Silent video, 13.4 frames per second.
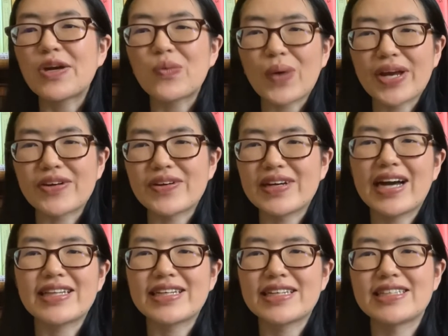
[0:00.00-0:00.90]
waiter, I
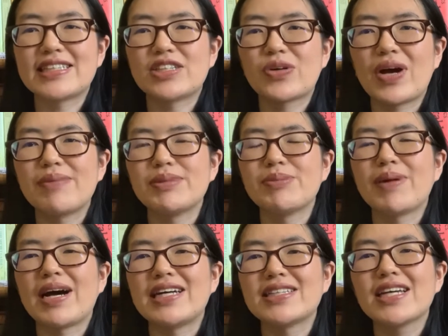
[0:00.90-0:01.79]
think it describes him
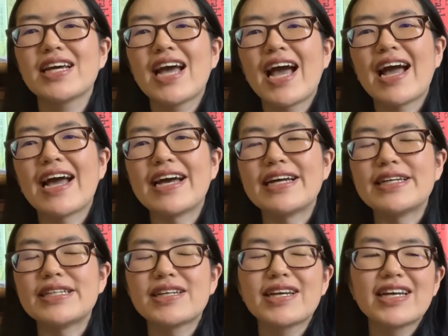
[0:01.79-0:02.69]
as,
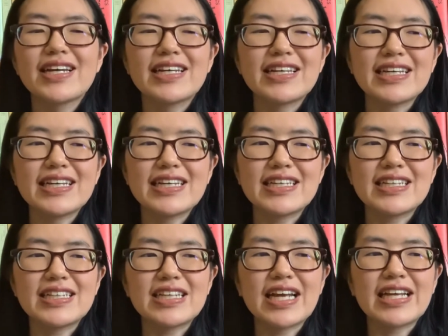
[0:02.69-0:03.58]
and
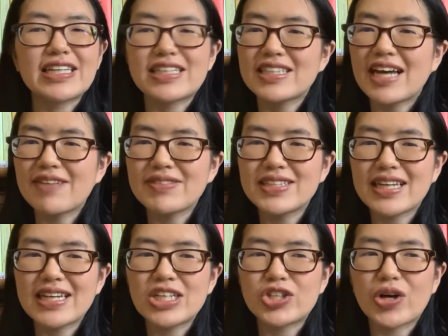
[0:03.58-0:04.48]
he doesn't have a
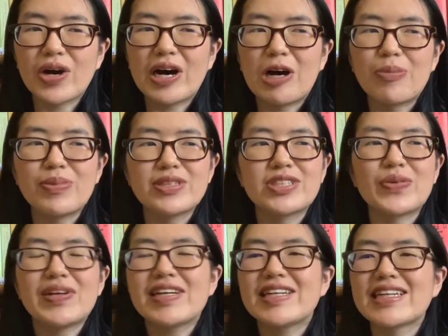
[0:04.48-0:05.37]
steady job, so
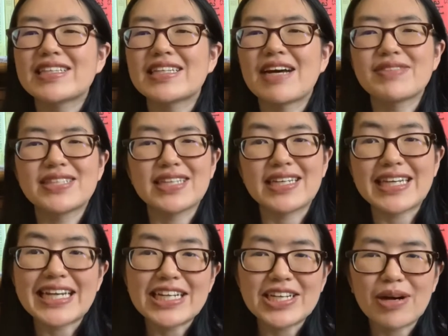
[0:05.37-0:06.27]
he doesn't have a steady
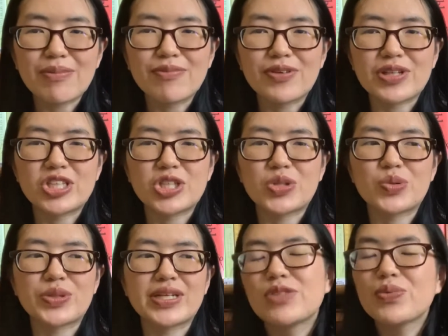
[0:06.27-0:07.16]
income for the
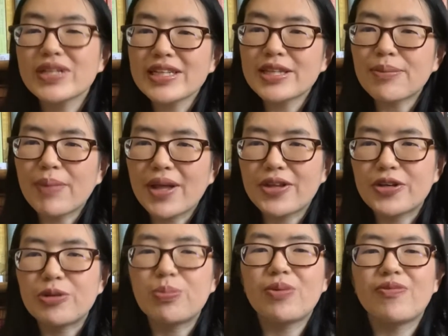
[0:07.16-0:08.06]
children. It's really the mother
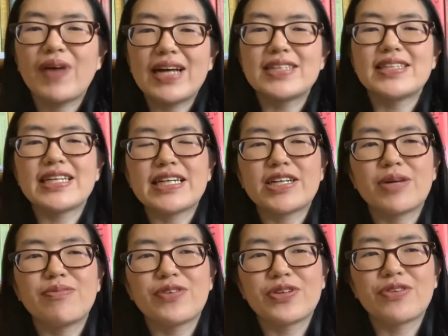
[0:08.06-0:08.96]
who provides the income
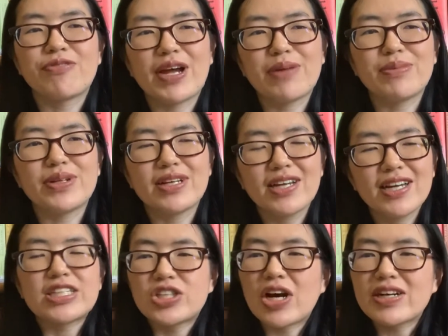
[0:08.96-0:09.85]
for the family.
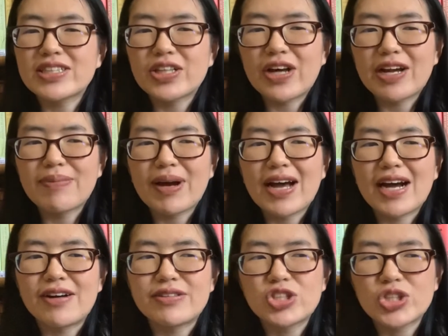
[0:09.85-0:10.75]
It talks a lot about
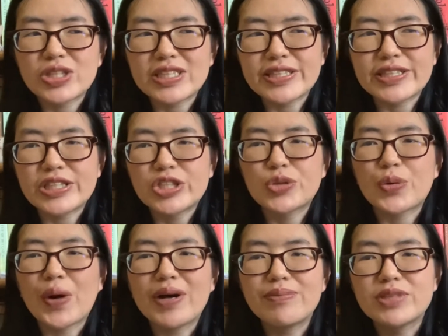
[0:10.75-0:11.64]
how she's
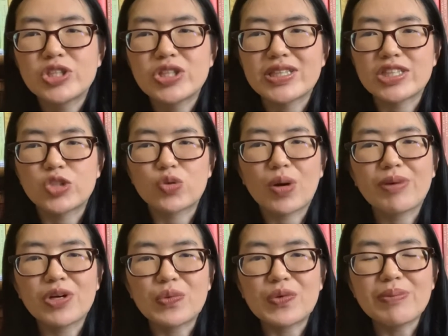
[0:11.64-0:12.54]
a
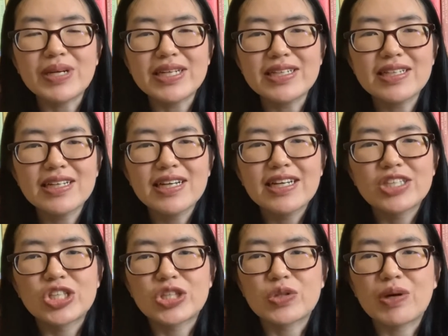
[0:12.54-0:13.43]
scrubbing woman.
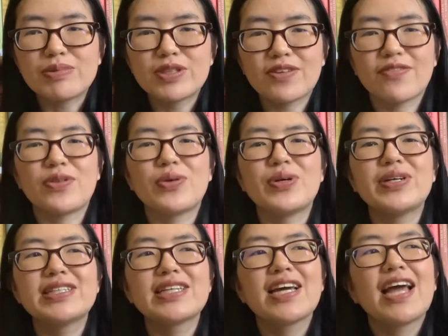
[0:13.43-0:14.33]
She scrubs the
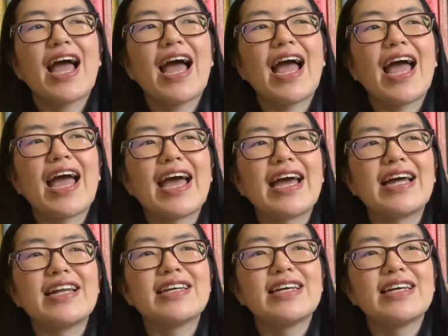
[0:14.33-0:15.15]
floors, and